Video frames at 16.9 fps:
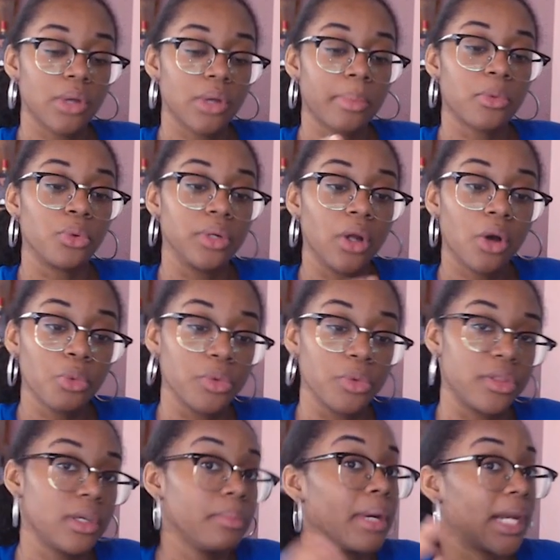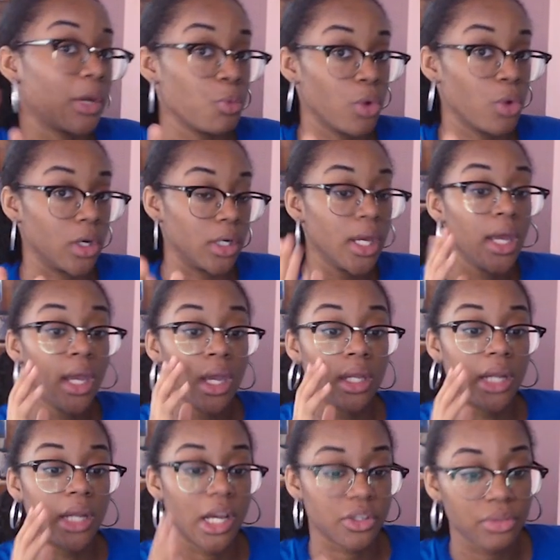out with him and I won.
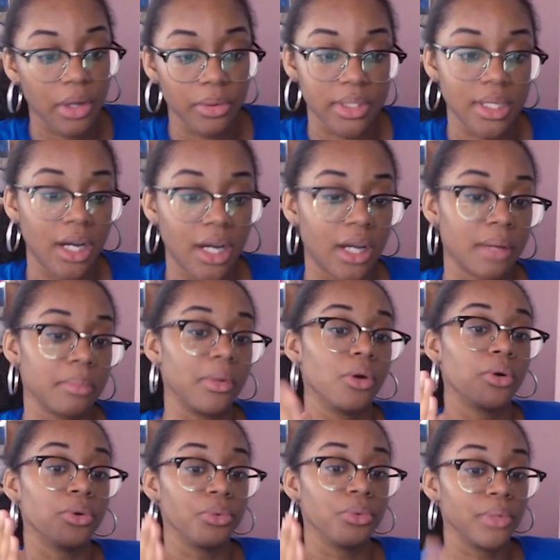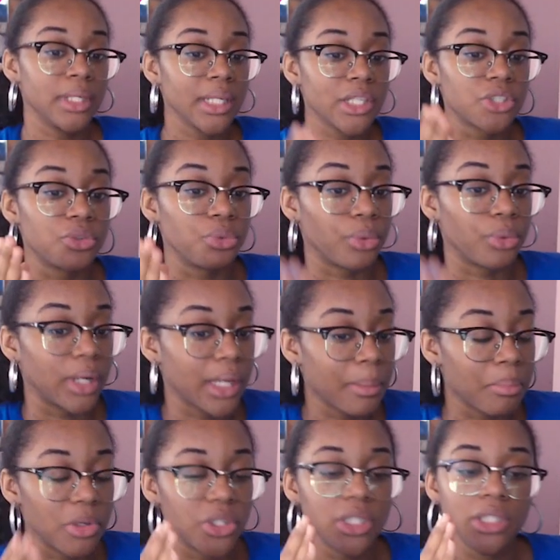That's what I was talking about. Korrina's great,
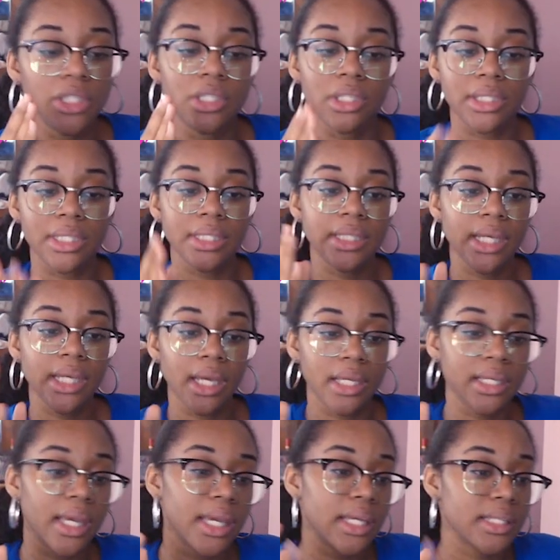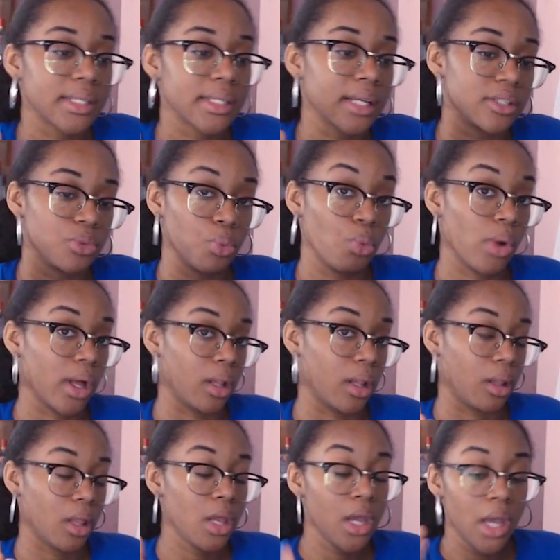but she doesn't take hits as well.
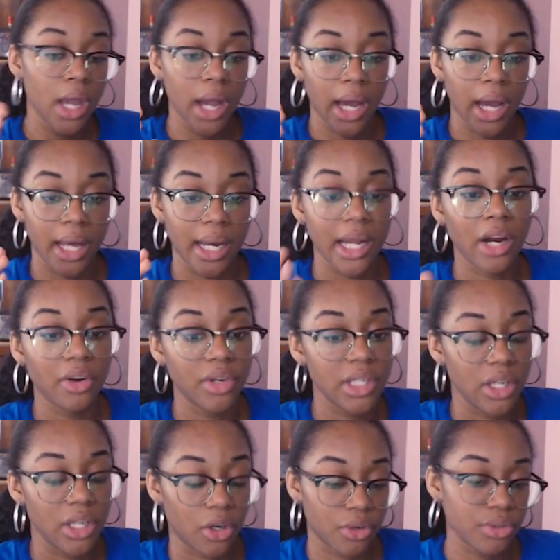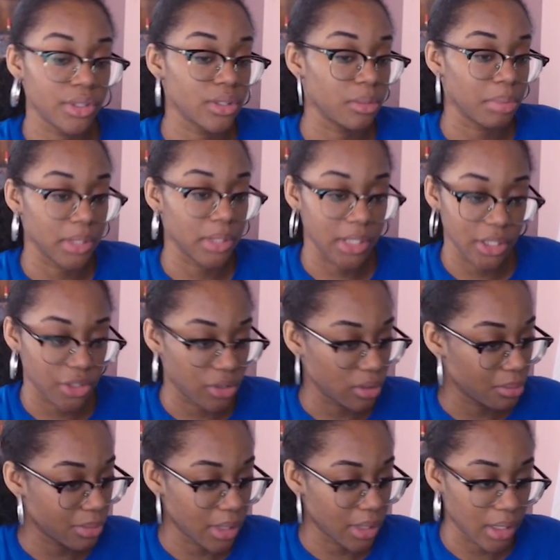And I already increased her potential,
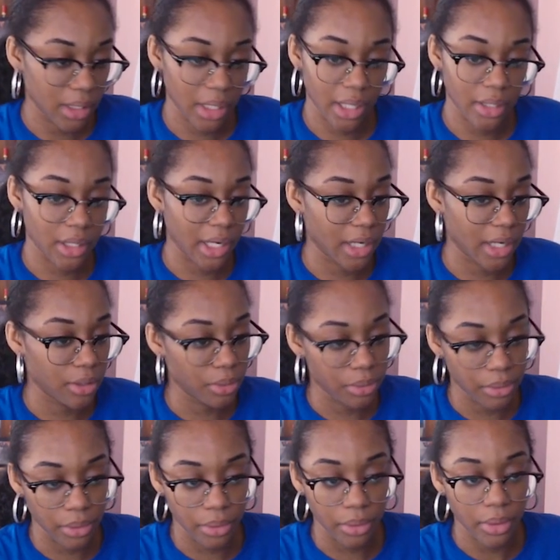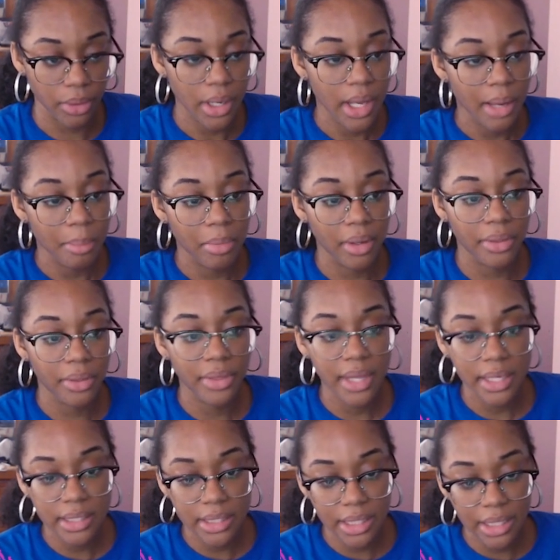but I don't know. But
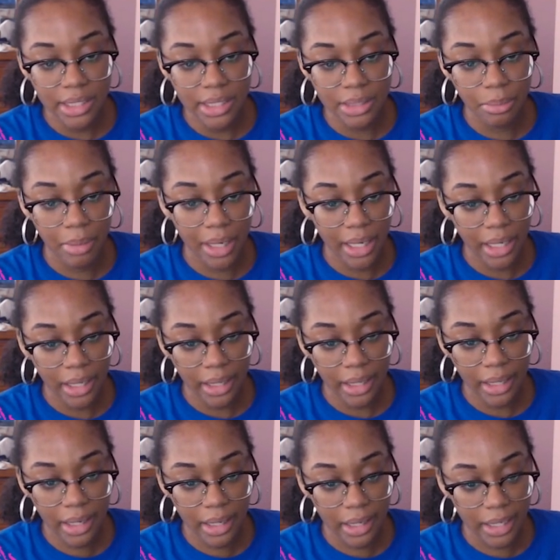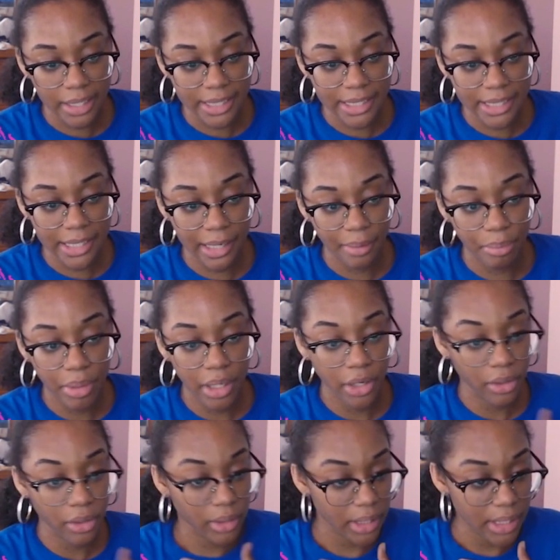this is my sync pair
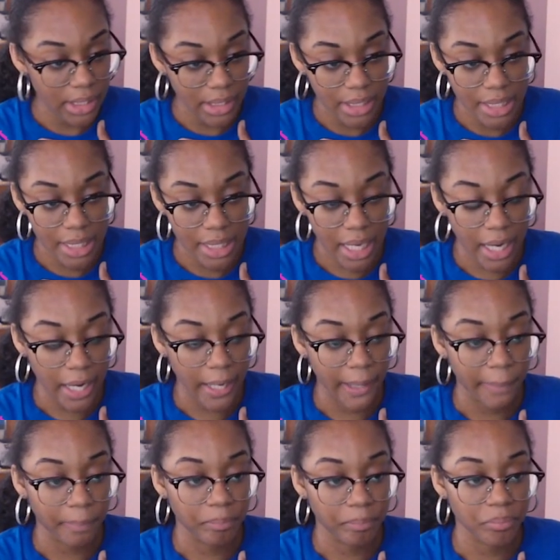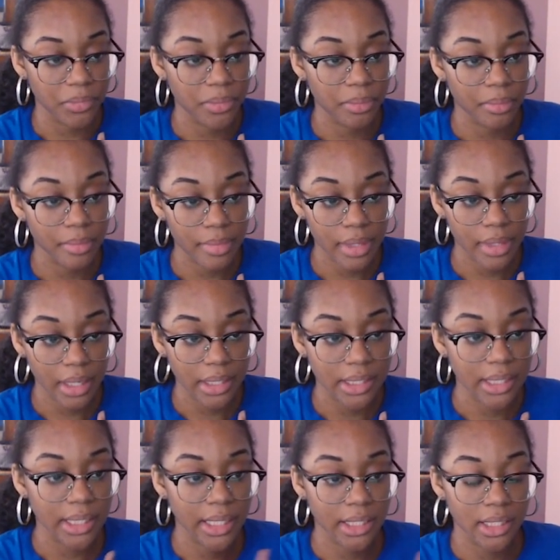list.
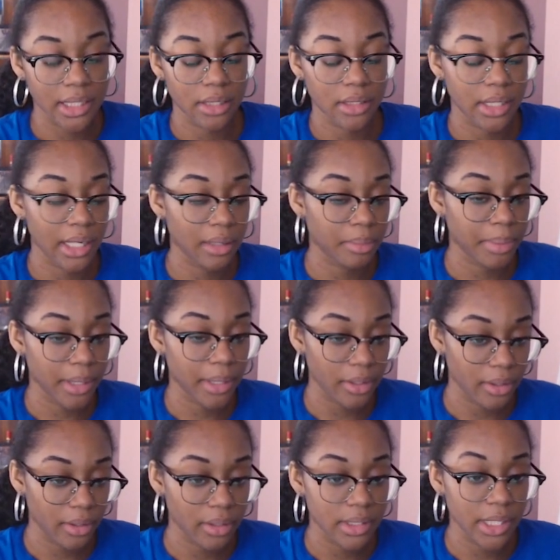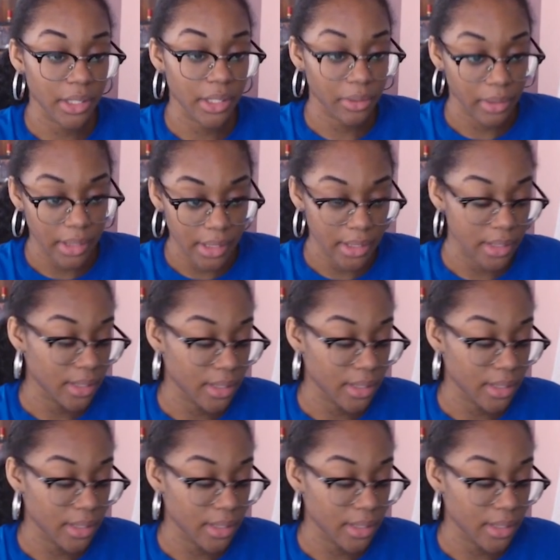Sync pair tier list.